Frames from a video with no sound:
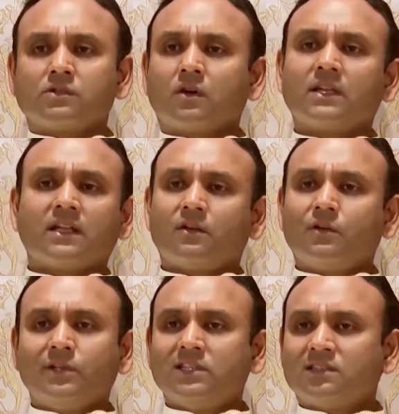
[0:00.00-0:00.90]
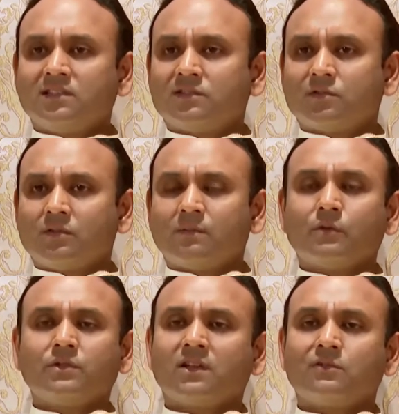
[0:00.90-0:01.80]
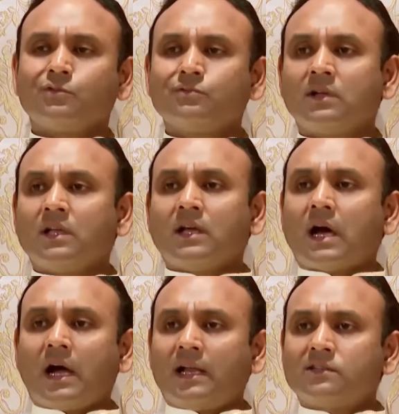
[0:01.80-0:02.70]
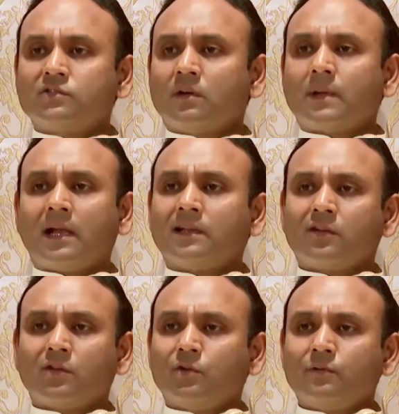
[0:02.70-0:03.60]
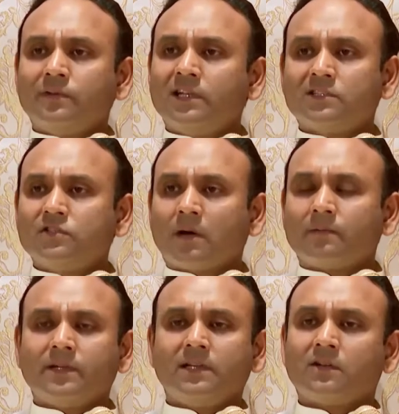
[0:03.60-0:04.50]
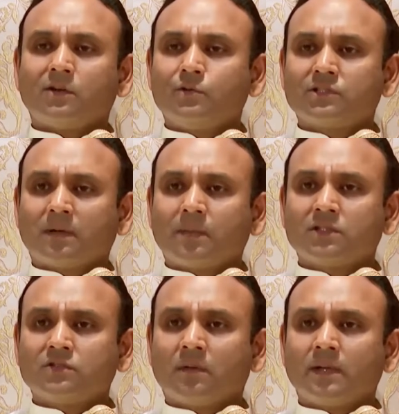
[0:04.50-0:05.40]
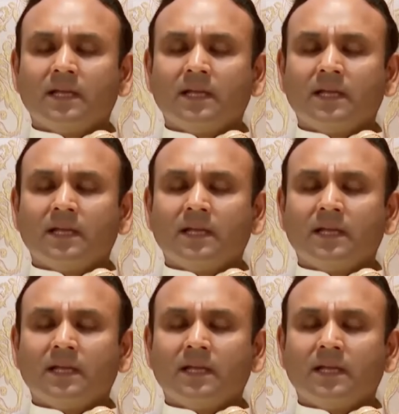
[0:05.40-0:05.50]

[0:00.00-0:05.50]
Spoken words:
All cannot do each other's role. Mouth can do hand's job, hand cannot do feet's job, feet cannot do stomach's job.